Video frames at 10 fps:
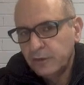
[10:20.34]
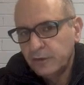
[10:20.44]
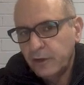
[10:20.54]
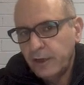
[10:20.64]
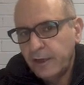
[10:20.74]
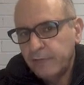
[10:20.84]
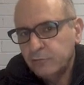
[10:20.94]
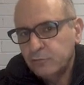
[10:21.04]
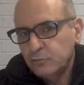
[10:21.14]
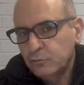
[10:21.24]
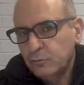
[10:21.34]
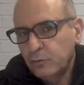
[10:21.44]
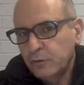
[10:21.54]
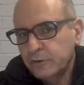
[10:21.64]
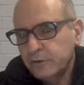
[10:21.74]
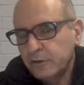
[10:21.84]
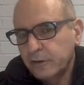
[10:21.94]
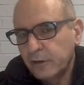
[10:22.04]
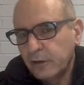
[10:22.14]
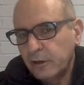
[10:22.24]
Now I have two points on the
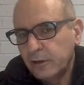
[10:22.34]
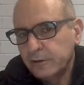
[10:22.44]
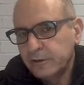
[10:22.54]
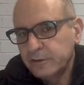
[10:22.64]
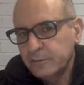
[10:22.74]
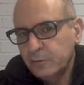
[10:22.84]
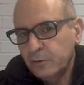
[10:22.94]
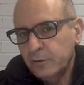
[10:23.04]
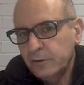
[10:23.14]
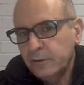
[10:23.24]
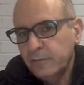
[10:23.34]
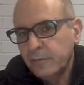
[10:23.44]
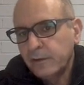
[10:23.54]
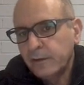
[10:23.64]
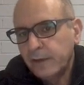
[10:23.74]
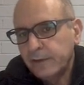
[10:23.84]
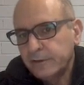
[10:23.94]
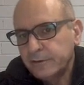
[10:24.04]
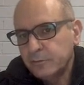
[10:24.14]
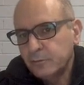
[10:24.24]
line, this point and
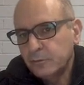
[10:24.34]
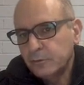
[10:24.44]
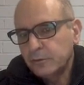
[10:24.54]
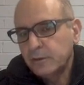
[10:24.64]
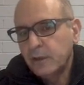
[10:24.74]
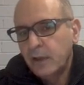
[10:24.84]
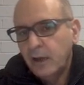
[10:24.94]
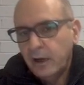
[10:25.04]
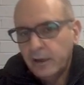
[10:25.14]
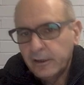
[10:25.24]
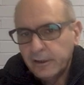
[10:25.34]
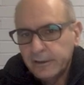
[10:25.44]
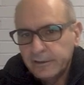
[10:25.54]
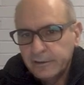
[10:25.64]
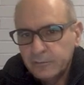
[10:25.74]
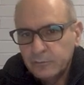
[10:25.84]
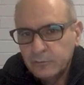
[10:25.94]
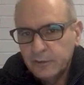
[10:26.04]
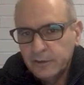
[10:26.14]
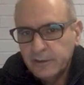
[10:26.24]
this point. I connect them
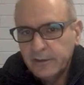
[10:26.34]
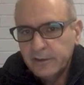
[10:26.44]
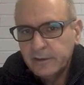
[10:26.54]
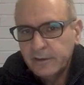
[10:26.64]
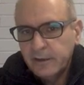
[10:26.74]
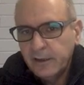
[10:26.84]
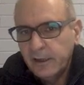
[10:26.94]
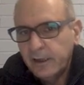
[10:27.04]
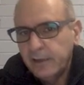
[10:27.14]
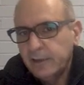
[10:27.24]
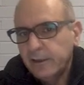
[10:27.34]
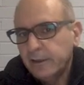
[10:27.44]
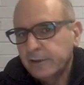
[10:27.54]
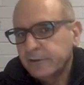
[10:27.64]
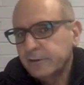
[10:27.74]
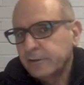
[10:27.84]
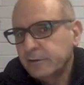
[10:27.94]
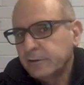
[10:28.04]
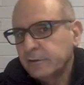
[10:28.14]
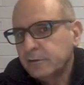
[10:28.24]
together and
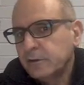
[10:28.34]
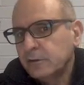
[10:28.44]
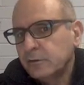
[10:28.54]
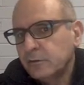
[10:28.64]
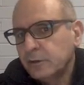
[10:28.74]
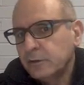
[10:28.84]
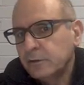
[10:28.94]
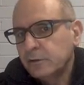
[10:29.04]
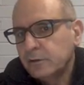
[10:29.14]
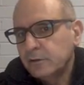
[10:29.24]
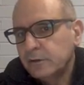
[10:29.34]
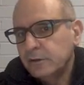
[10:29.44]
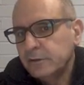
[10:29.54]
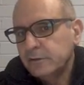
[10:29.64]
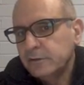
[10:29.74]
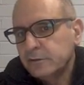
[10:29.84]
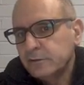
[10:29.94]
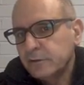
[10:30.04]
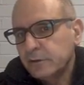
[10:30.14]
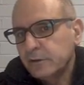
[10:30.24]
extend it to get this
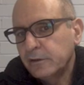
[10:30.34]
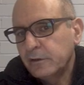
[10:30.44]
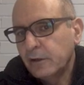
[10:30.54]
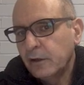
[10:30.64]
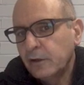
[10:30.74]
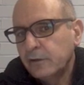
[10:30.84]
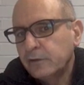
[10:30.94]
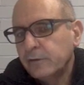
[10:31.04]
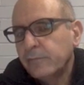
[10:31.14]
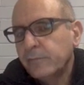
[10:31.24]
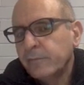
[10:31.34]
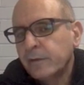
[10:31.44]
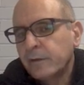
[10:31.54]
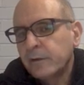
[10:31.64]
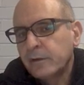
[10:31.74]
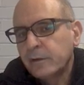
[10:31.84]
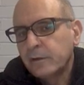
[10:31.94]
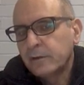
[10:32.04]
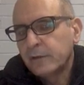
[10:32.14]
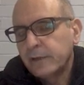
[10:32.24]
straight line.
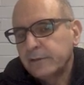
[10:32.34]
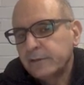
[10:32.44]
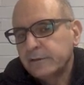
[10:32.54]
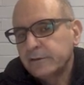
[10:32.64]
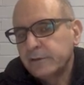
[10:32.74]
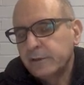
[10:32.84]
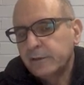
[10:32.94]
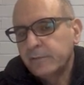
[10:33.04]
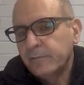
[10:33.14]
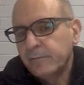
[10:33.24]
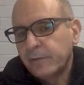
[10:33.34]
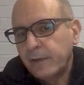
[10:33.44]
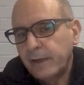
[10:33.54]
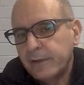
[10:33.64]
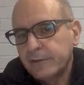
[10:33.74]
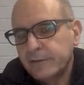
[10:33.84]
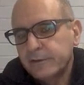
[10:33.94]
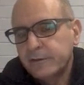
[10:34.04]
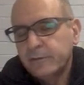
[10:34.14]
That is the answer